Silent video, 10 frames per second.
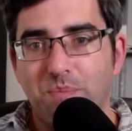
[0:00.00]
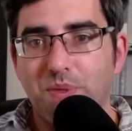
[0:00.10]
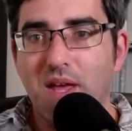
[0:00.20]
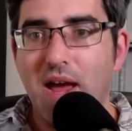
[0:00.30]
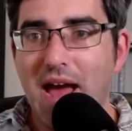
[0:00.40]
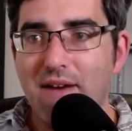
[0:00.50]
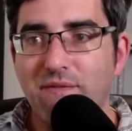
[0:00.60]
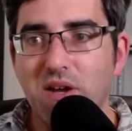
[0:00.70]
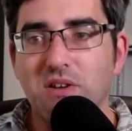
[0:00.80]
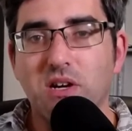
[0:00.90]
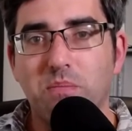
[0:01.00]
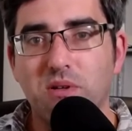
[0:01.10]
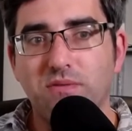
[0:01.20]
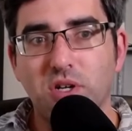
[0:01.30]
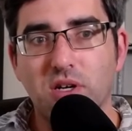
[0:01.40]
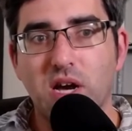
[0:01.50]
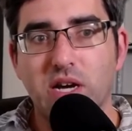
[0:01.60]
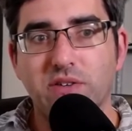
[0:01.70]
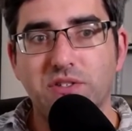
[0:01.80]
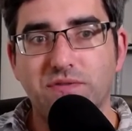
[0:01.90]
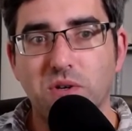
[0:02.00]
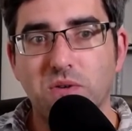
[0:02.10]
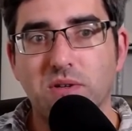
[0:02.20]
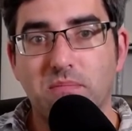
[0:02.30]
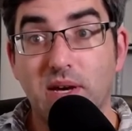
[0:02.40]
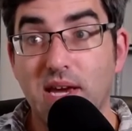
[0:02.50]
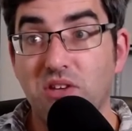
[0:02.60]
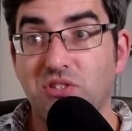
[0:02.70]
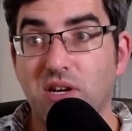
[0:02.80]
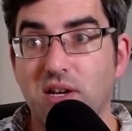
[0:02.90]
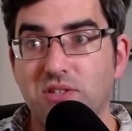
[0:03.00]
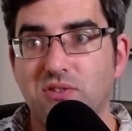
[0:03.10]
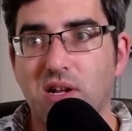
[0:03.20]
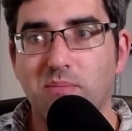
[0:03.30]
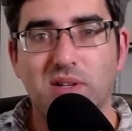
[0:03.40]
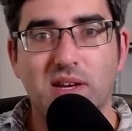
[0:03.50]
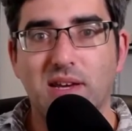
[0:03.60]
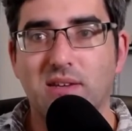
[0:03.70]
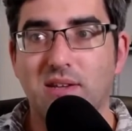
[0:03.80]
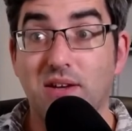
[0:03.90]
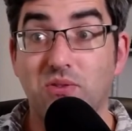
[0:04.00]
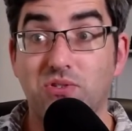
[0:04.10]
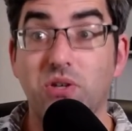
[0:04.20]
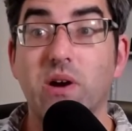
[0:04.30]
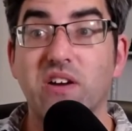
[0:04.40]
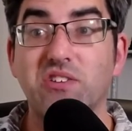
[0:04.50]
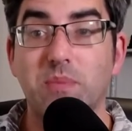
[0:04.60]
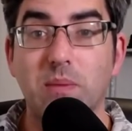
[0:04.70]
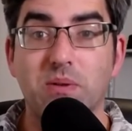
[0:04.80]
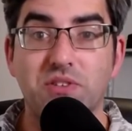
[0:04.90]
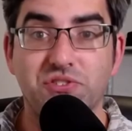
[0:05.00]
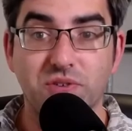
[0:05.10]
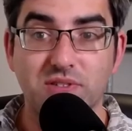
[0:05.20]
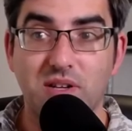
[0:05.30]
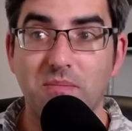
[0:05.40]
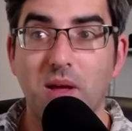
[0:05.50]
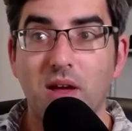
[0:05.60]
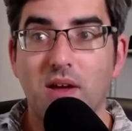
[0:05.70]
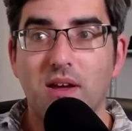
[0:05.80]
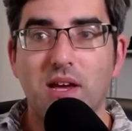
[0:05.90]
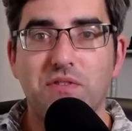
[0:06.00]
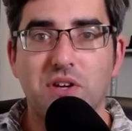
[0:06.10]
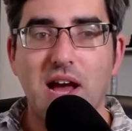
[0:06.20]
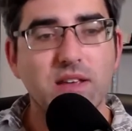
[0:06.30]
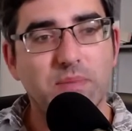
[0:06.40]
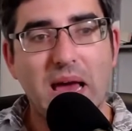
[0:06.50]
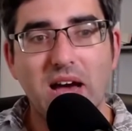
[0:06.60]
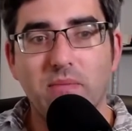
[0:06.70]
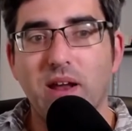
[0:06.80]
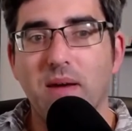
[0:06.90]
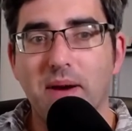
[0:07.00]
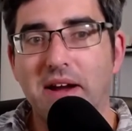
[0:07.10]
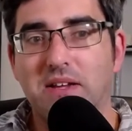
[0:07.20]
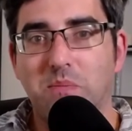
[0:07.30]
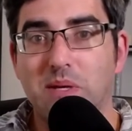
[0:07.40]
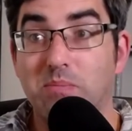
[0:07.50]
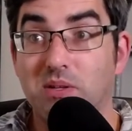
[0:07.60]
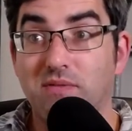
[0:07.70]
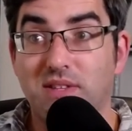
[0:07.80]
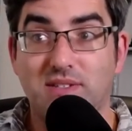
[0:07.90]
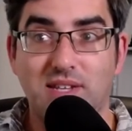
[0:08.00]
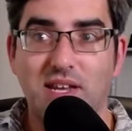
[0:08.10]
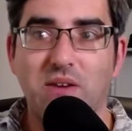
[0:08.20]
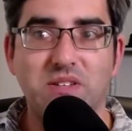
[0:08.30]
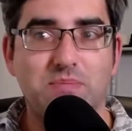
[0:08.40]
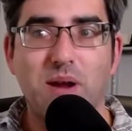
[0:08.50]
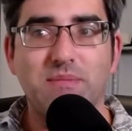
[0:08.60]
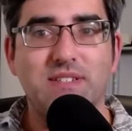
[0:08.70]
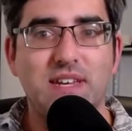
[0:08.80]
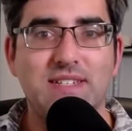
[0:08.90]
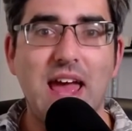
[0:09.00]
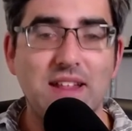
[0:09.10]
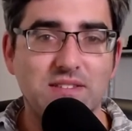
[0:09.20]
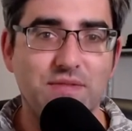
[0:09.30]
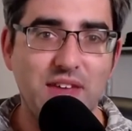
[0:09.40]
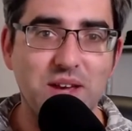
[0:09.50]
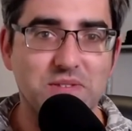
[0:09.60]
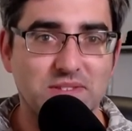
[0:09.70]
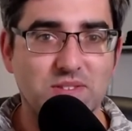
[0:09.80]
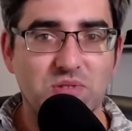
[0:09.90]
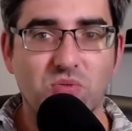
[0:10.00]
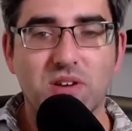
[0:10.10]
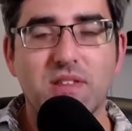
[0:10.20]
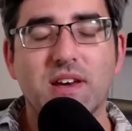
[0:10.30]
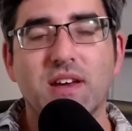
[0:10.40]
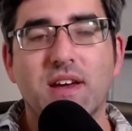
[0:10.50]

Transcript: I have found a couple of young Irish folk my age here in Israel, but like I know two Irish people in Jerusalem if you were to ask me how many American people live in the city, I would probably see tens of thousands. So we're one of the